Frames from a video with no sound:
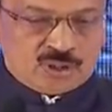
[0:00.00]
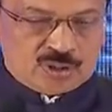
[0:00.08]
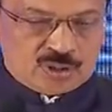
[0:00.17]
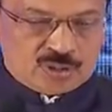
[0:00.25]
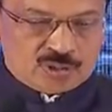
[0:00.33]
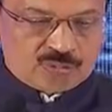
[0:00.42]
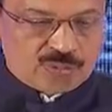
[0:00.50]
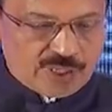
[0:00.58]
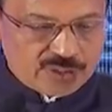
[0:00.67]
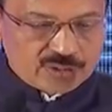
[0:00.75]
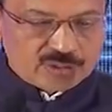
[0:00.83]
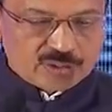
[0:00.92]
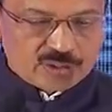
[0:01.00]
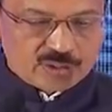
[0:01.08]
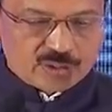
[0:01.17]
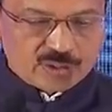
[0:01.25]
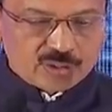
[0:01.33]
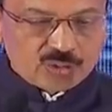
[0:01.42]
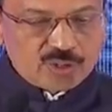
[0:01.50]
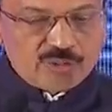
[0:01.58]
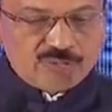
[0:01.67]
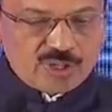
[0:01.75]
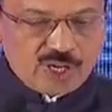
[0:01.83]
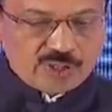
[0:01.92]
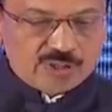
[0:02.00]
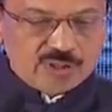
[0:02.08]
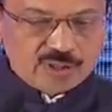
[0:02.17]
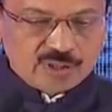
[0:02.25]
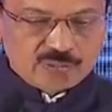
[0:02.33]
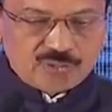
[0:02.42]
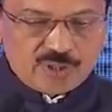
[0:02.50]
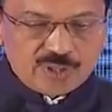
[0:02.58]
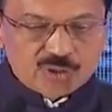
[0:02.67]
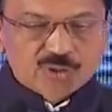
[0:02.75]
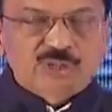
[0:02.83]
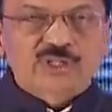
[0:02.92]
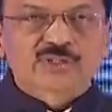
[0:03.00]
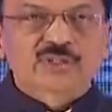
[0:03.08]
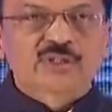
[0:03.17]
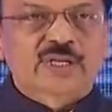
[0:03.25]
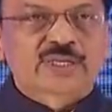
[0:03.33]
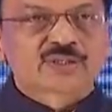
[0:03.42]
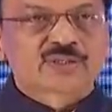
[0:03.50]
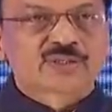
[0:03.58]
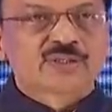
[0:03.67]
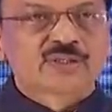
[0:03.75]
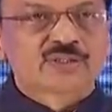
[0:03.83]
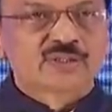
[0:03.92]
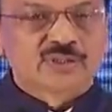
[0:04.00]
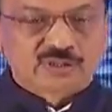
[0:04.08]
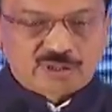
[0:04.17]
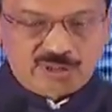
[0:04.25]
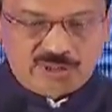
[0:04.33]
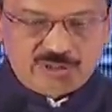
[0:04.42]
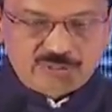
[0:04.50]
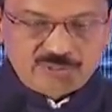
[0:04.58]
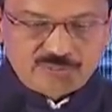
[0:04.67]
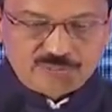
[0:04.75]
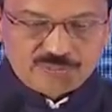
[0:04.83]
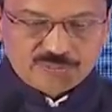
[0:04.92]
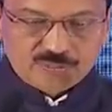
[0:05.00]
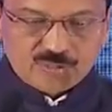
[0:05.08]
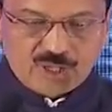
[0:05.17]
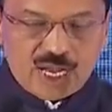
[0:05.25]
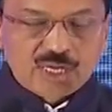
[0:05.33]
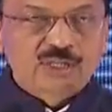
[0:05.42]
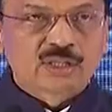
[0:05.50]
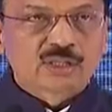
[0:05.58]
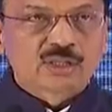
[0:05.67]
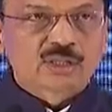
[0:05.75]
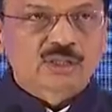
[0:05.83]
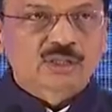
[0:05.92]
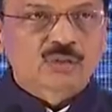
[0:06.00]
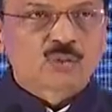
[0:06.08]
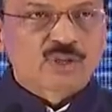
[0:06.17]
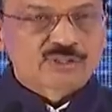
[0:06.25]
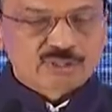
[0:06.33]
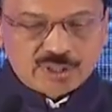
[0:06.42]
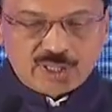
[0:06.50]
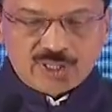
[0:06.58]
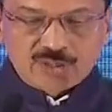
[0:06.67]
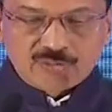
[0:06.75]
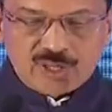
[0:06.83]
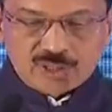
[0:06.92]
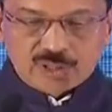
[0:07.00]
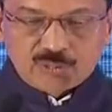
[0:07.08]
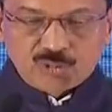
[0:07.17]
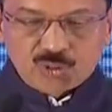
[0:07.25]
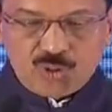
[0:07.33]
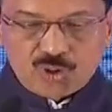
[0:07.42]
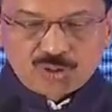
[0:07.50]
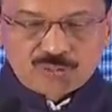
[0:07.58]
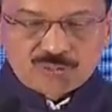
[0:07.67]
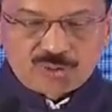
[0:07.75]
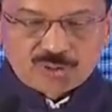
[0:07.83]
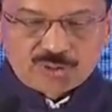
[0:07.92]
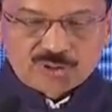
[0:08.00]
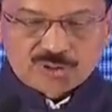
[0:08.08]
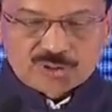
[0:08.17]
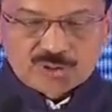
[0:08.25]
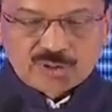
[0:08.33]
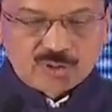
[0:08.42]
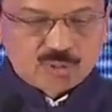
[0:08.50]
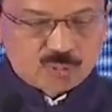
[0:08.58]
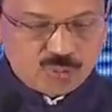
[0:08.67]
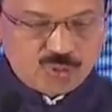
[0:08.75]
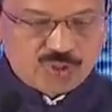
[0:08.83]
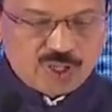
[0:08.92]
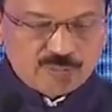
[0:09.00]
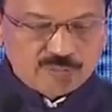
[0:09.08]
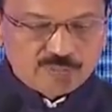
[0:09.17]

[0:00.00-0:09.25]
Friends, today we are here for Education Next Season 3. I once again welcome you all for this program.